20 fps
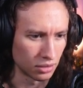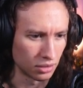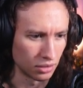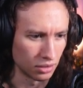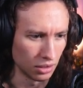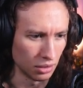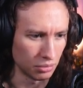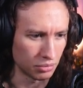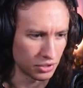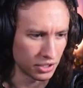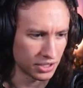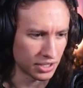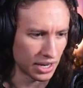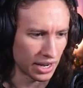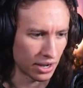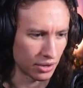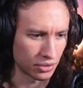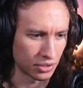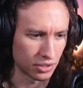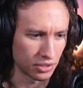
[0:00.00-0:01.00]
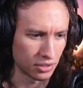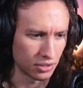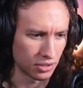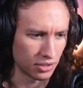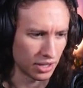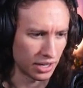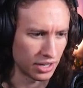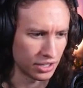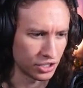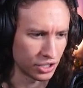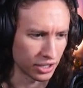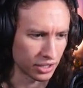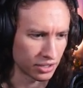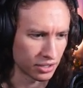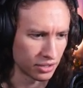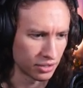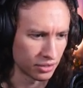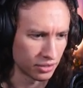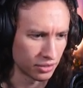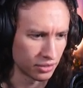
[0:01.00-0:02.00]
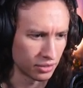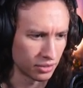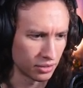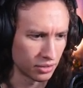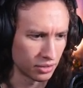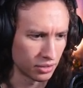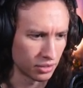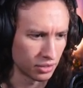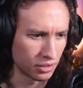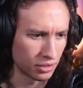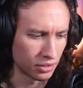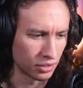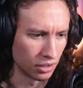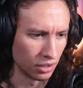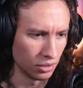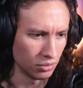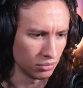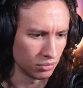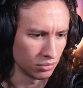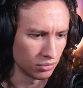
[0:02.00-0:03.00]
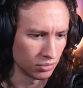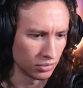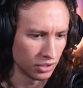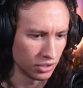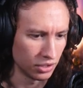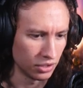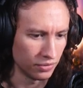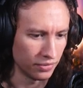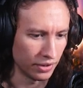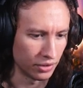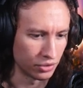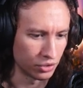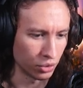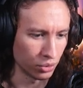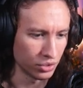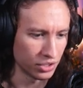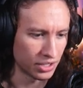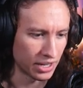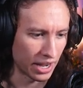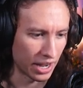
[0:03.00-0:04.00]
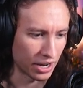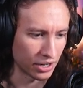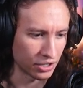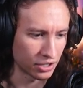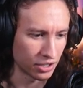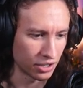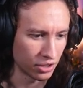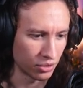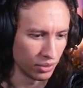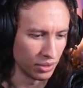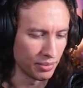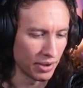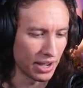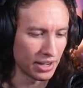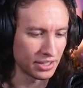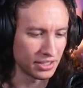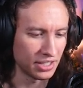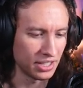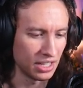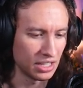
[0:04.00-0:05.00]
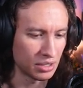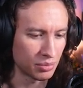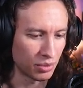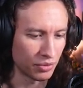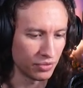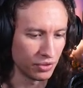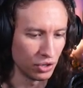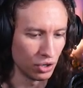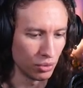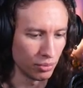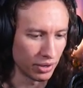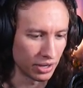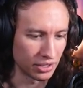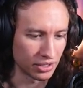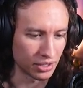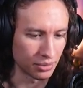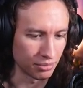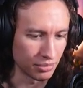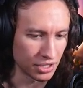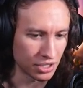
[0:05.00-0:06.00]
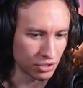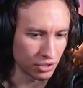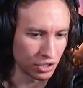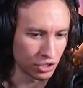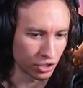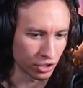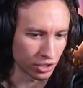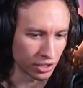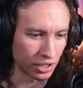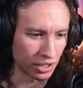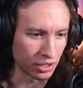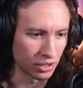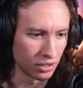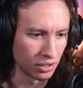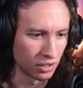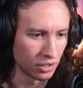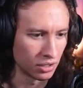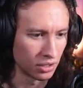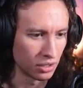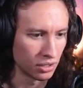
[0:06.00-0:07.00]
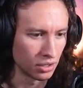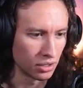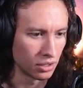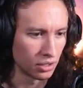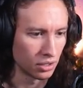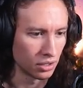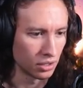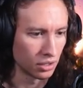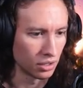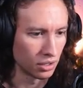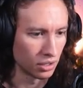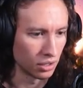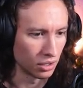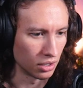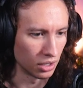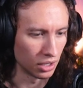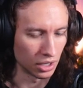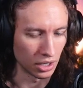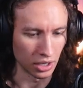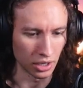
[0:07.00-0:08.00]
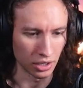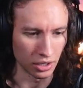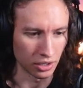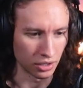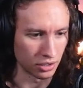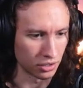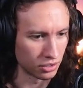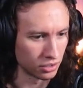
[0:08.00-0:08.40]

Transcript: Oh, just a house. Glad I checked. Oh, you found Joel's stash. Three magazines, perfume, and some mystery jerky. Uh...